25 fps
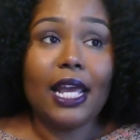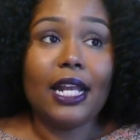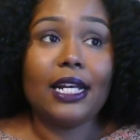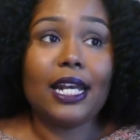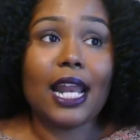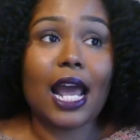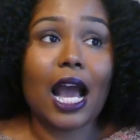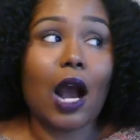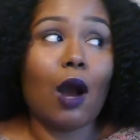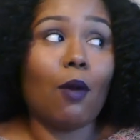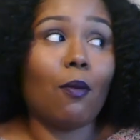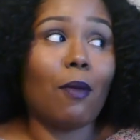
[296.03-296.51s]

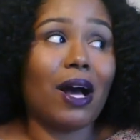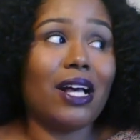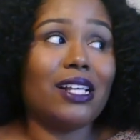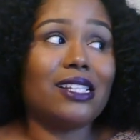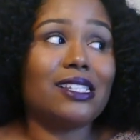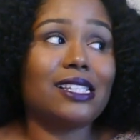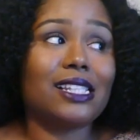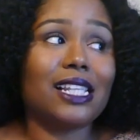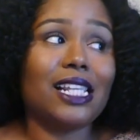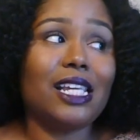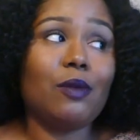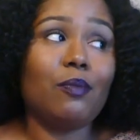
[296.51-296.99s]
Now my
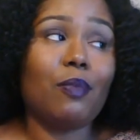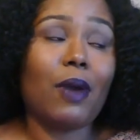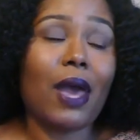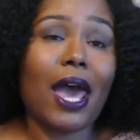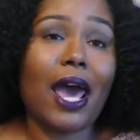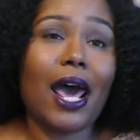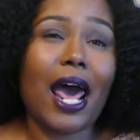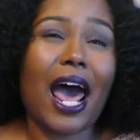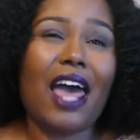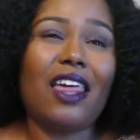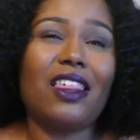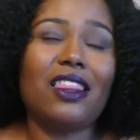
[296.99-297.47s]
sleep
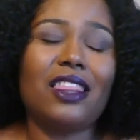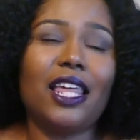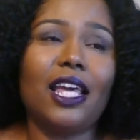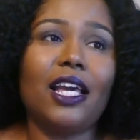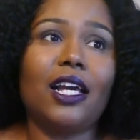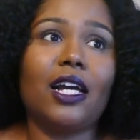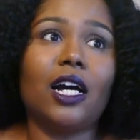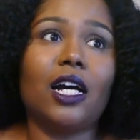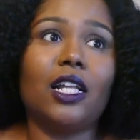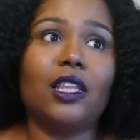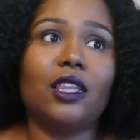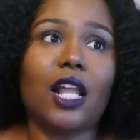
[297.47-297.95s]
I
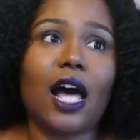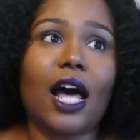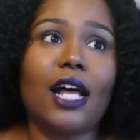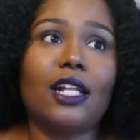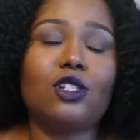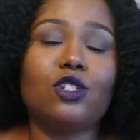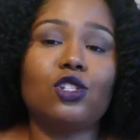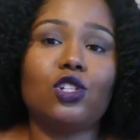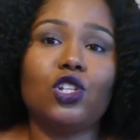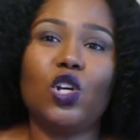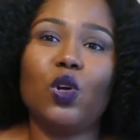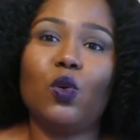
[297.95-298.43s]
think a
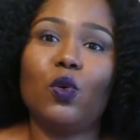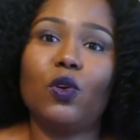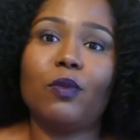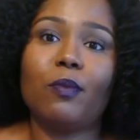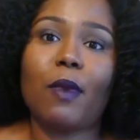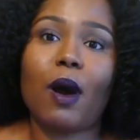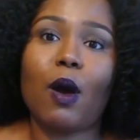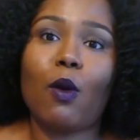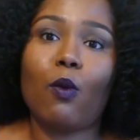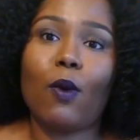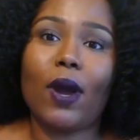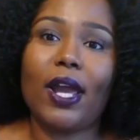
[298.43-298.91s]
lot too with
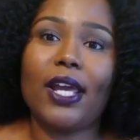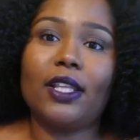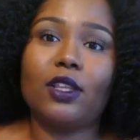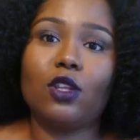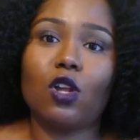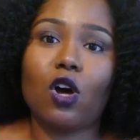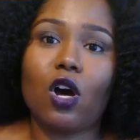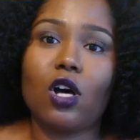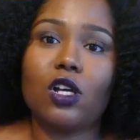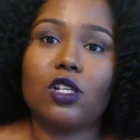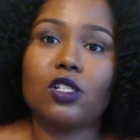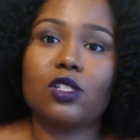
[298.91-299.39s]
my weight
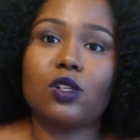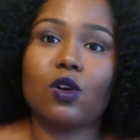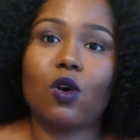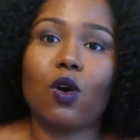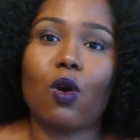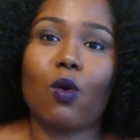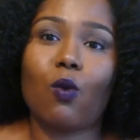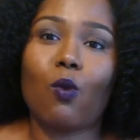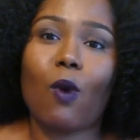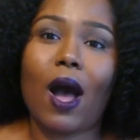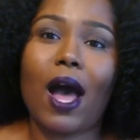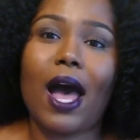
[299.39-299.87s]
loss,
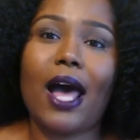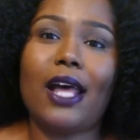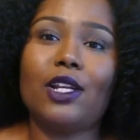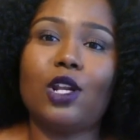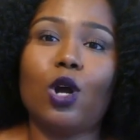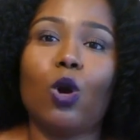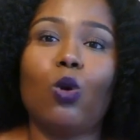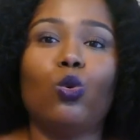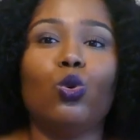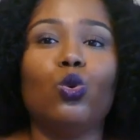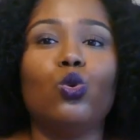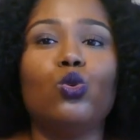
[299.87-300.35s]
or why I
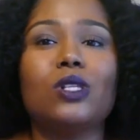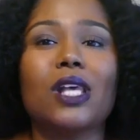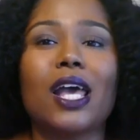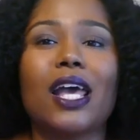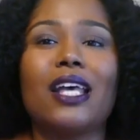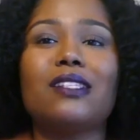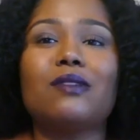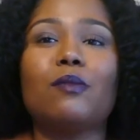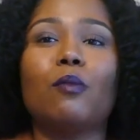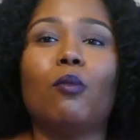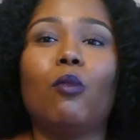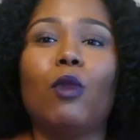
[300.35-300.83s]
don't lose
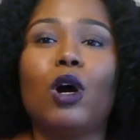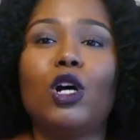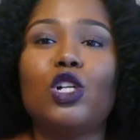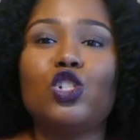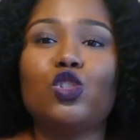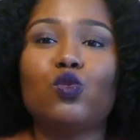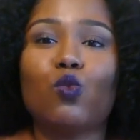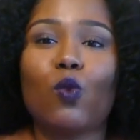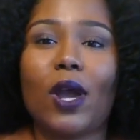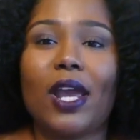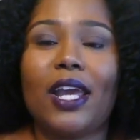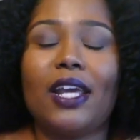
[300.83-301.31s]
as
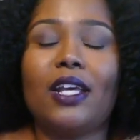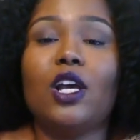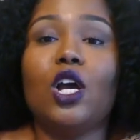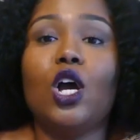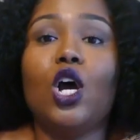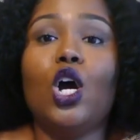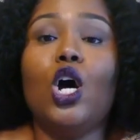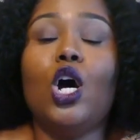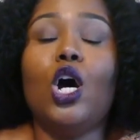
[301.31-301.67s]
much weight